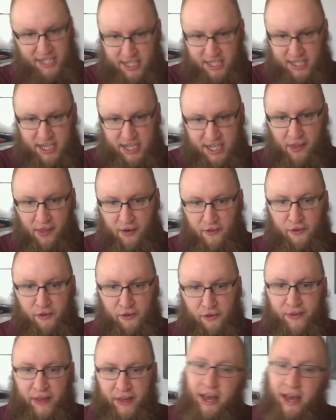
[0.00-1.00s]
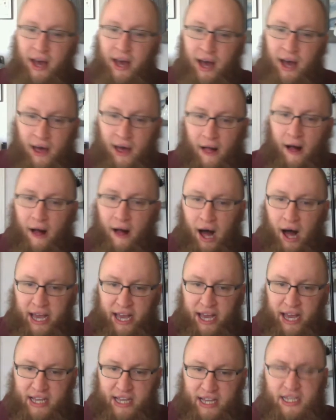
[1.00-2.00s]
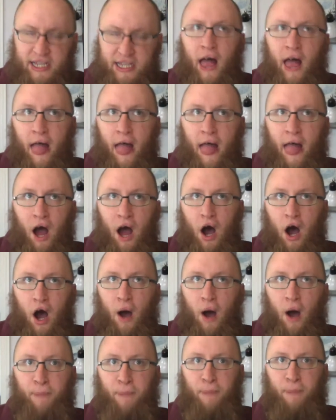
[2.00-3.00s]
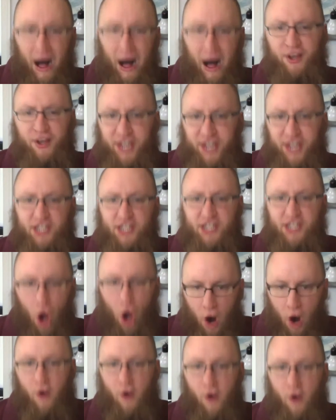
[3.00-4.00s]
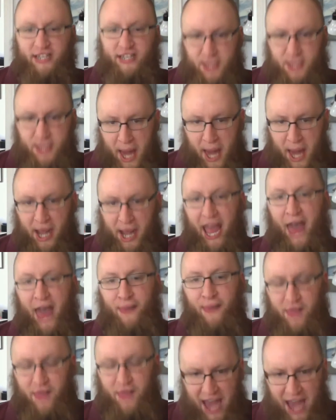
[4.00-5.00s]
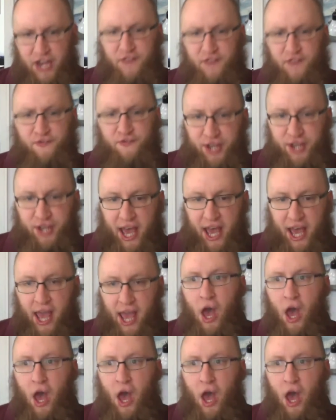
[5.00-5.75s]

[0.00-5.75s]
politics are aesthetic. At the end of the day, what we are politically invested in is in